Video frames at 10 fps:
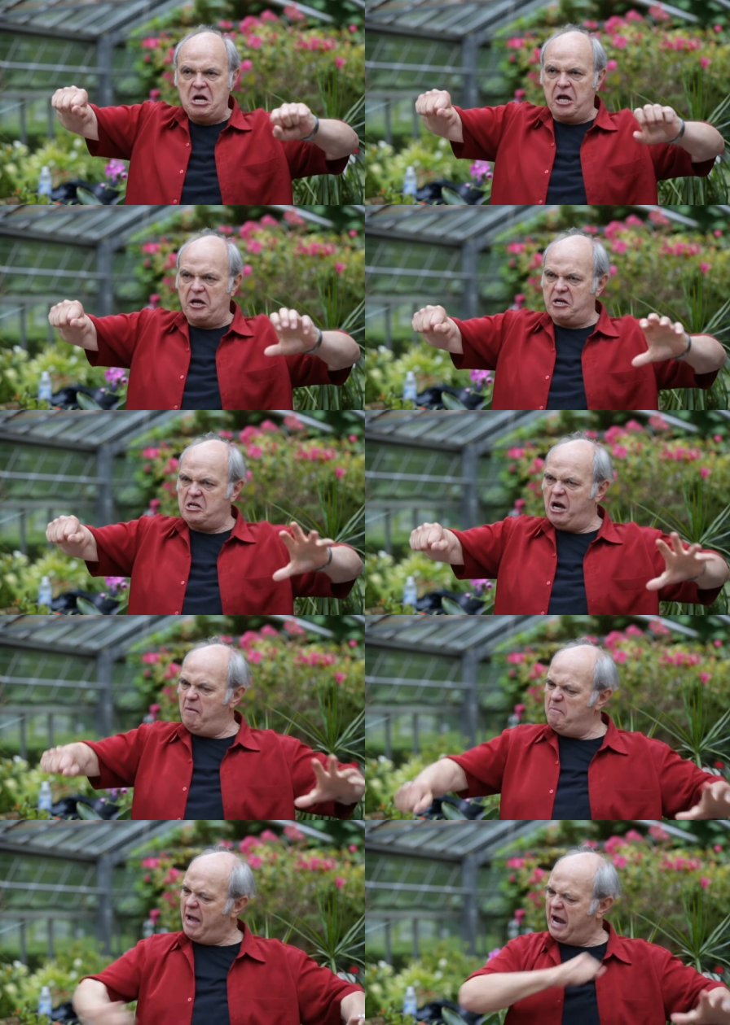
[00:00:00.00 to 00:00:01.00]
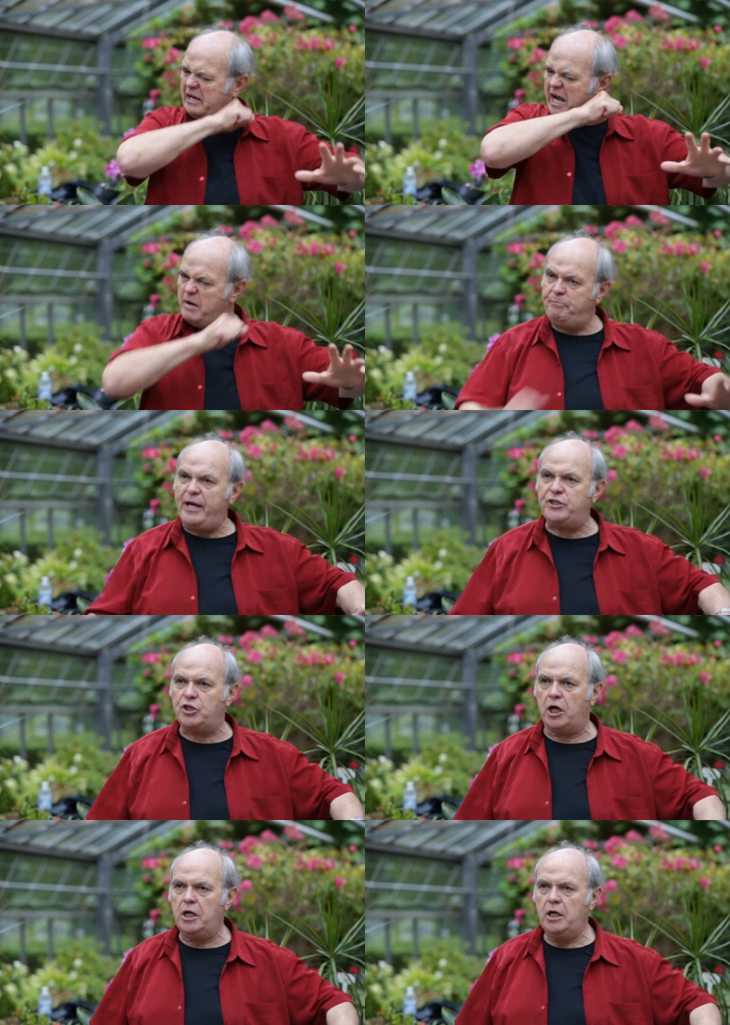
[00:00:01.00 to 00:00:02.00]
And I'd come back and I'd beat
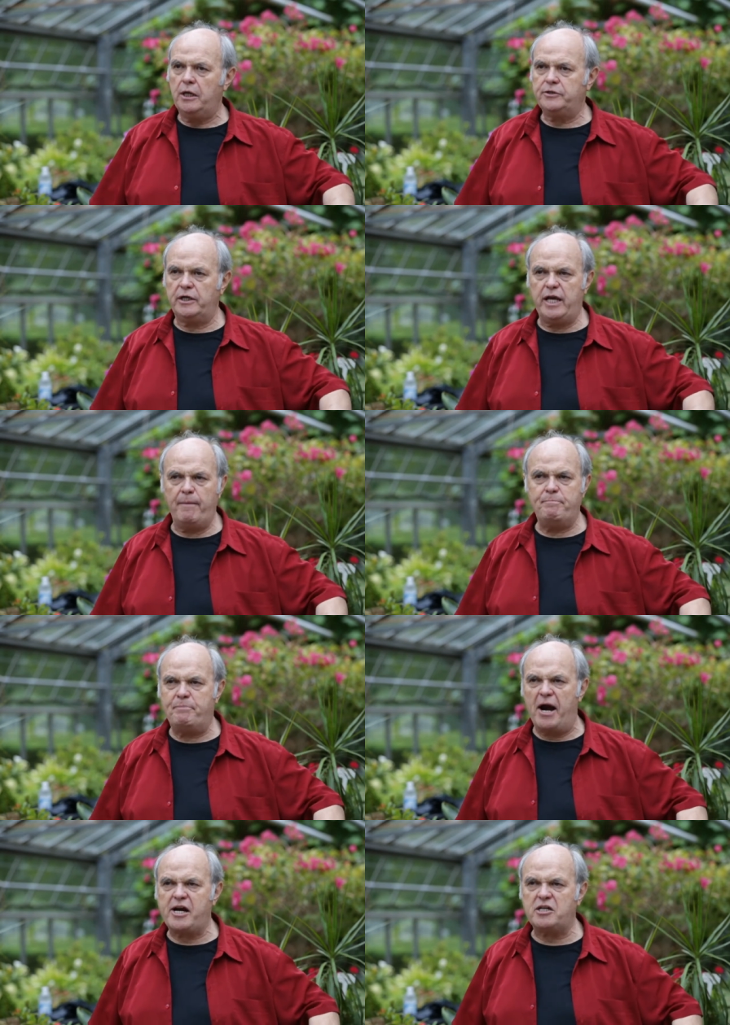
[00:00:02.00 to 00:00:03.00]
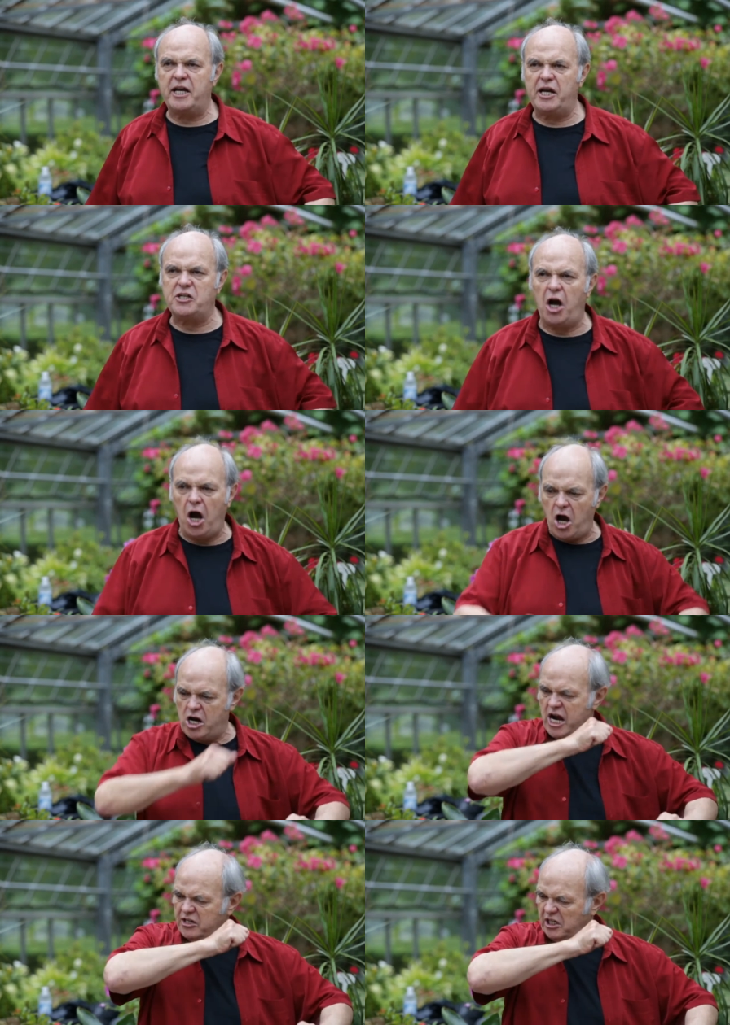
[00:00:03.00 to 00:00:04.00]
you till you barked like a
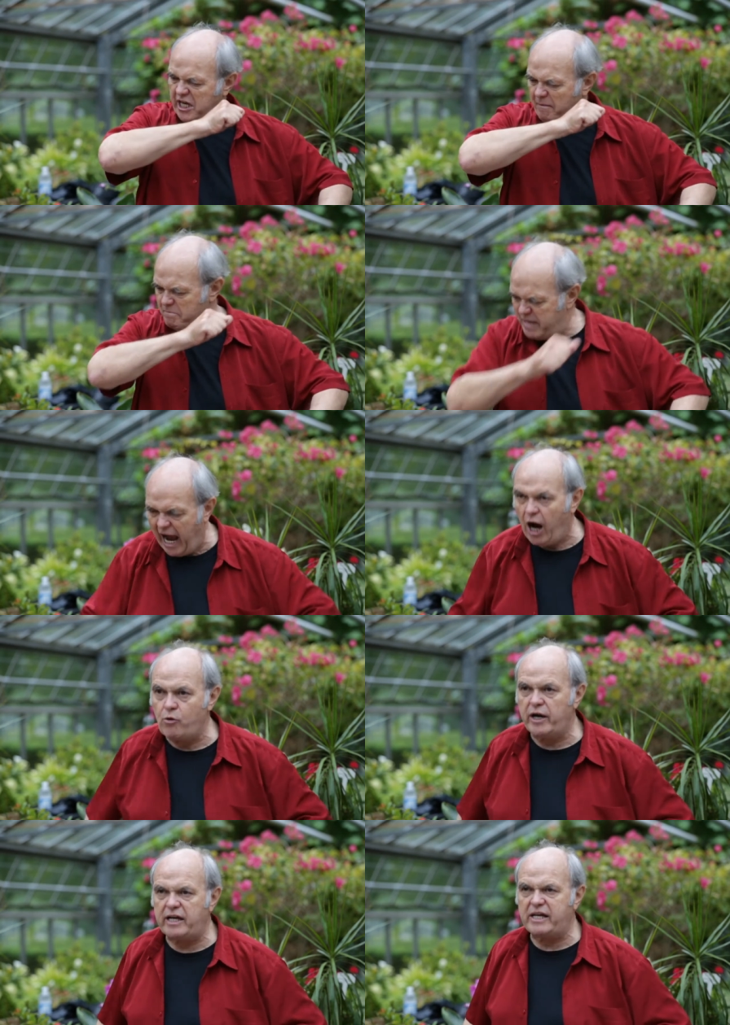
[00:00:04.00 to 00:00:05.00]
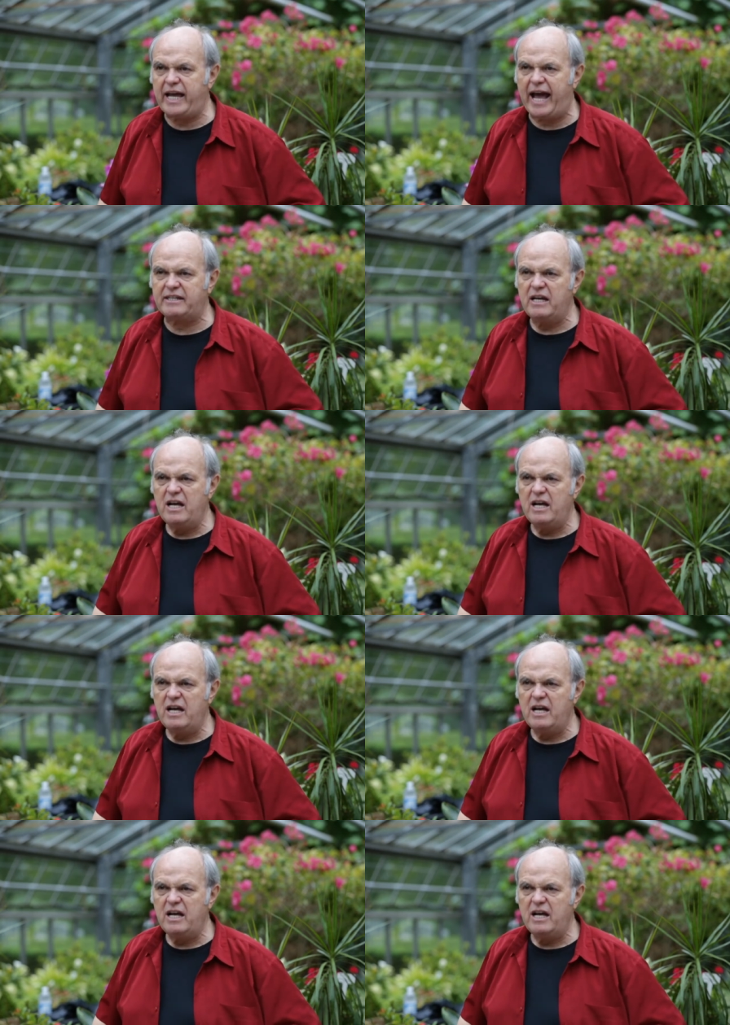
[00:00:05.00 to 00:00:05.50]
dog, till you meowed like a cat,